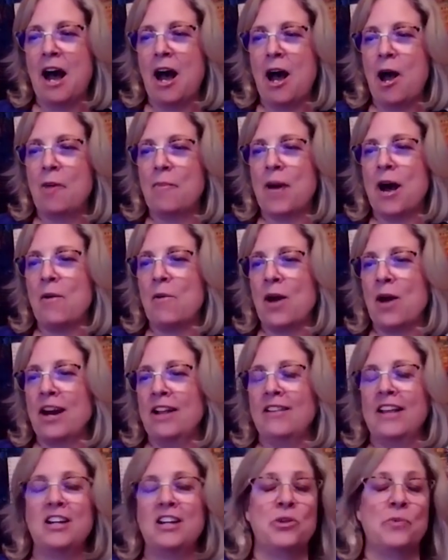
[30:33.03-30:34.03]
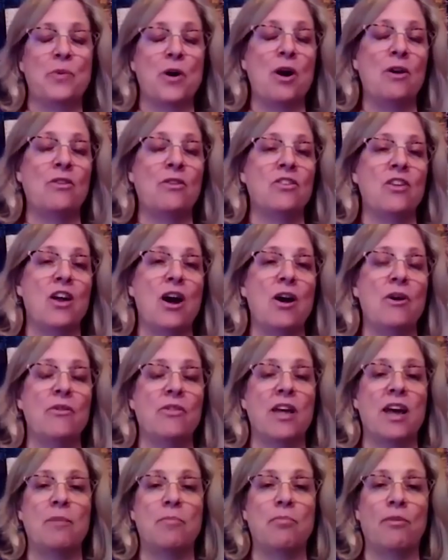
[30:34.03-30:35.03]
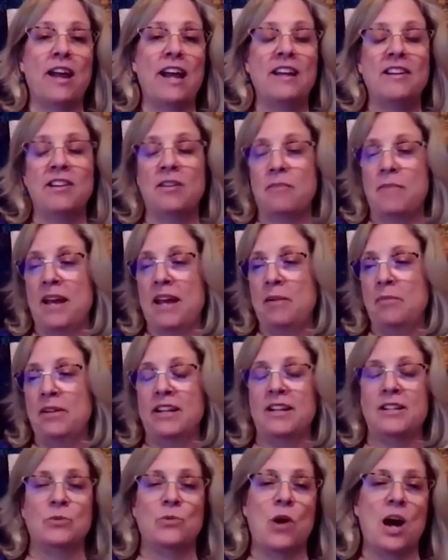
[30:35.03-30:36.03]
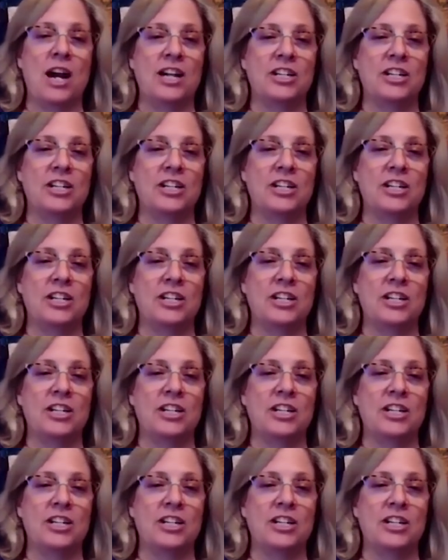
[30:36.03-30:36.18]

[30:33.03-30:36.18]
Um, I want to let you both know that Brandon Mably is